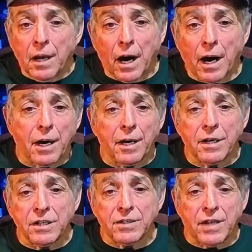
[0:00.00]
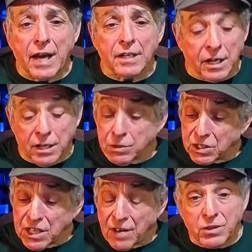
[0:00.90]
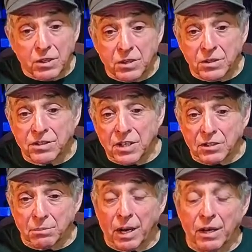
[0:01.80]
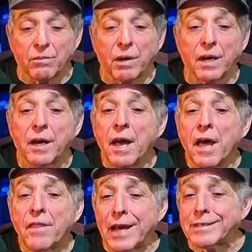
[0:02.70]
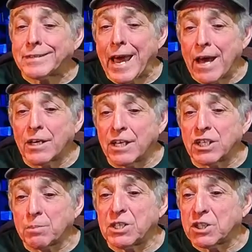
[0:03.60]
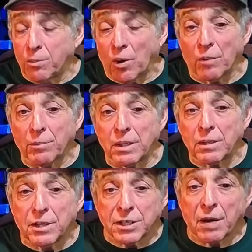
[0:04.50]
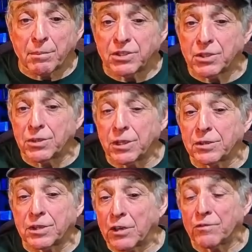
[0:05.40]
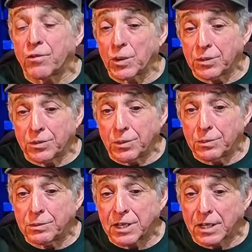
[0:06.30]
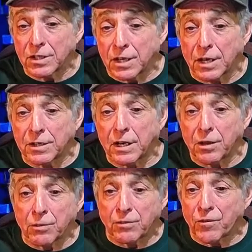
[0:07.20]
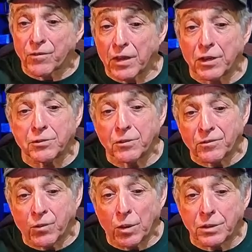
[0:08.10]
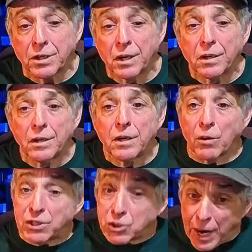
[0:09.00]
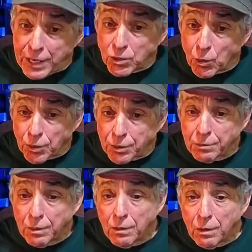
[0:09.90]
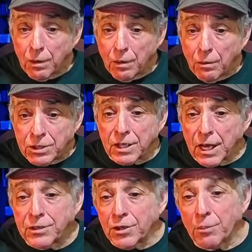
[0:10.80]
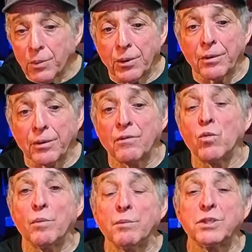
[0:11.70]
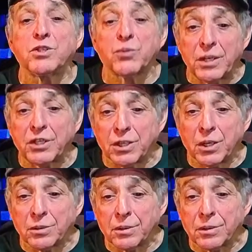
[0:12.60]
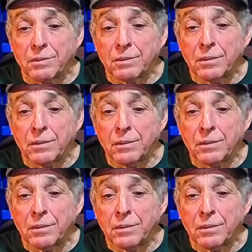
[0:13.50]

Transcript: uh, that, and it was a seven to two decision, by the way, that a town and its police department could not be sued under Title 42, Section 1983, for failing to enforce a restraining order, which had led to the murder of a woman's three children